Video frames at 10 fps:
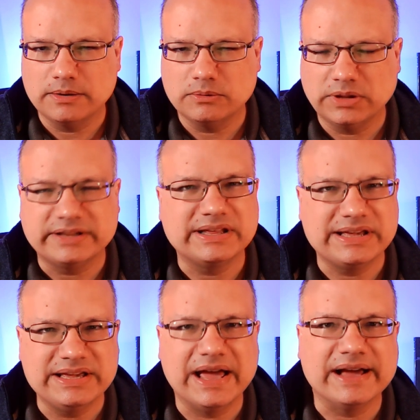like
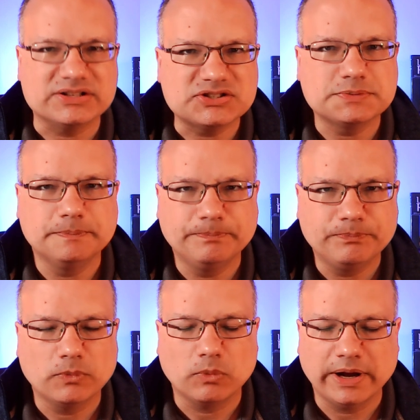the ES,
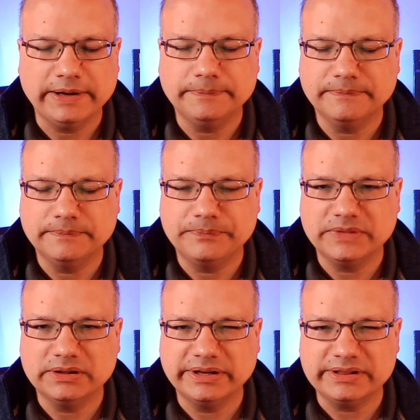right?
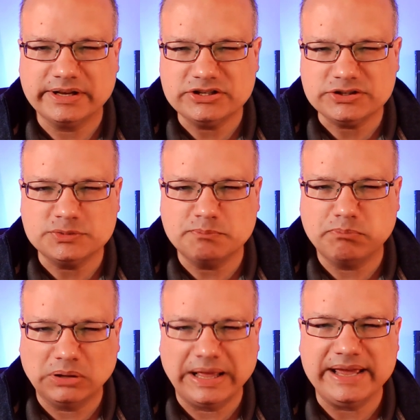Like they just
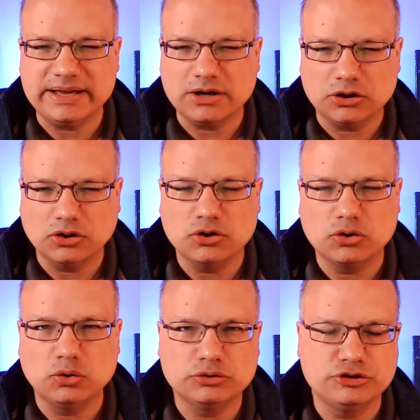play it a
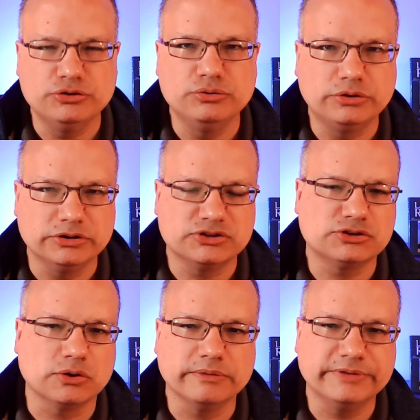little too
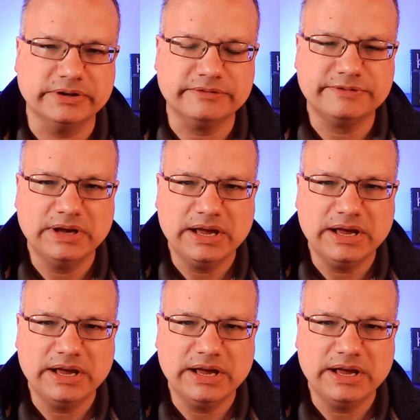conservative.